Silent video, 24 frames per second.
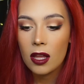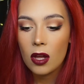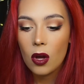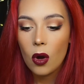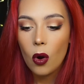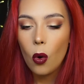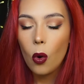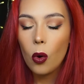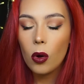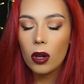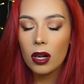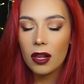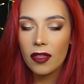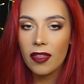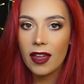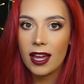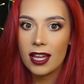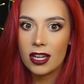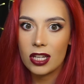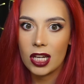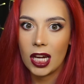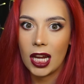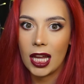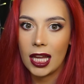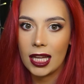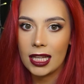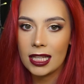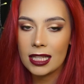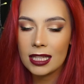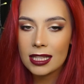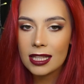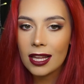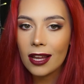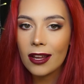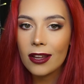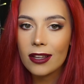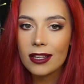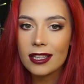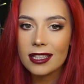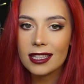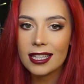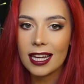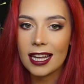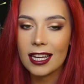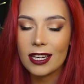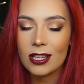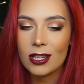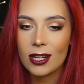all of that jazz. So
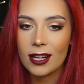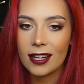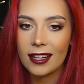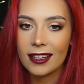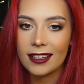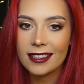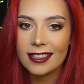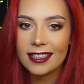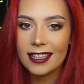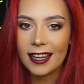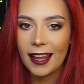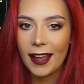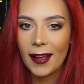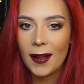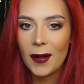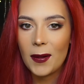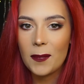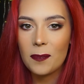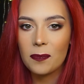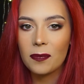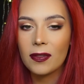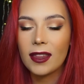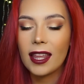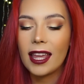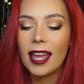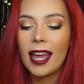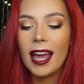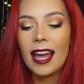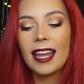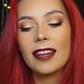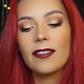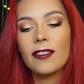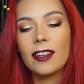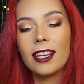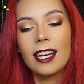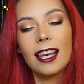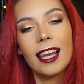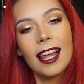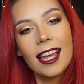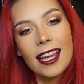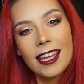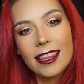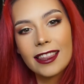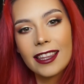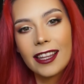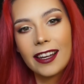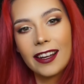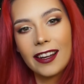stay tuned, and if you
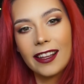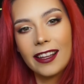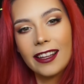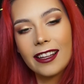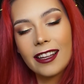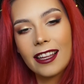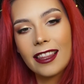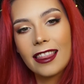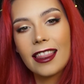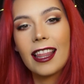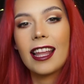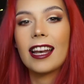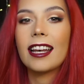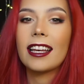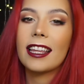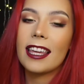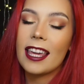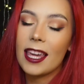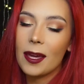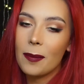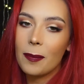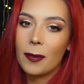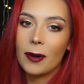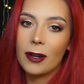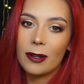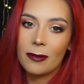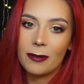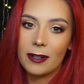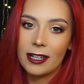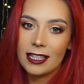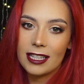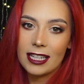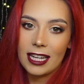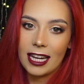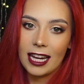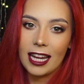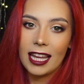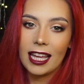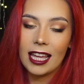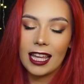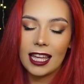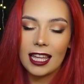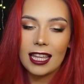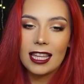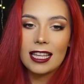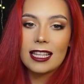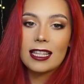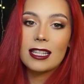like the look then keep on watching,
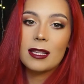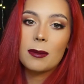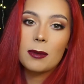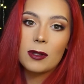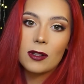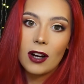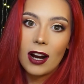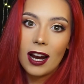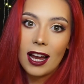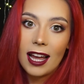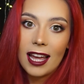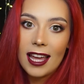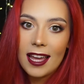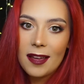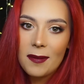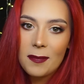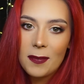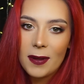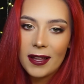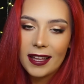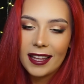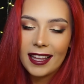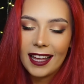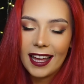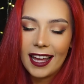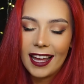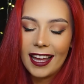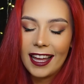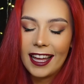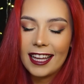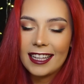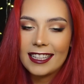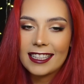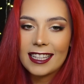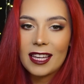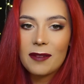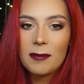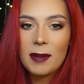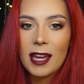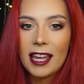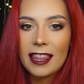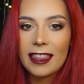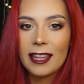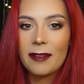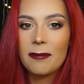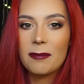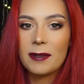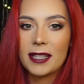subscribe and give me a
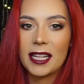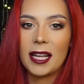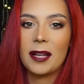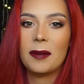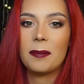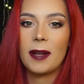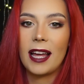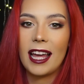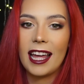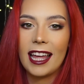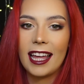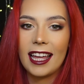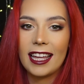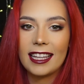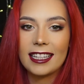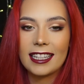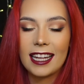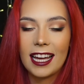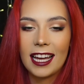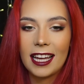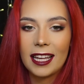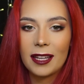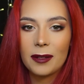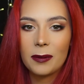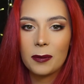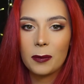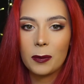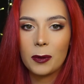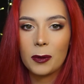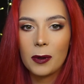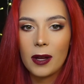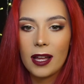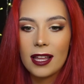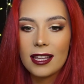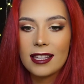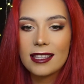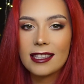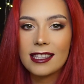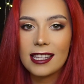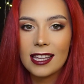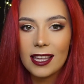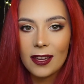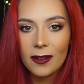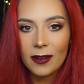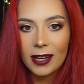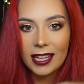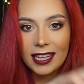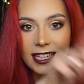thumbs up, and I will see
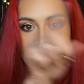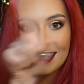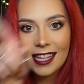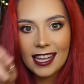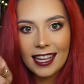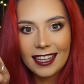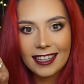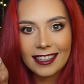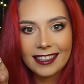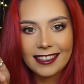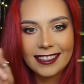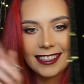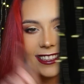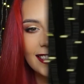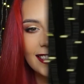you in a second.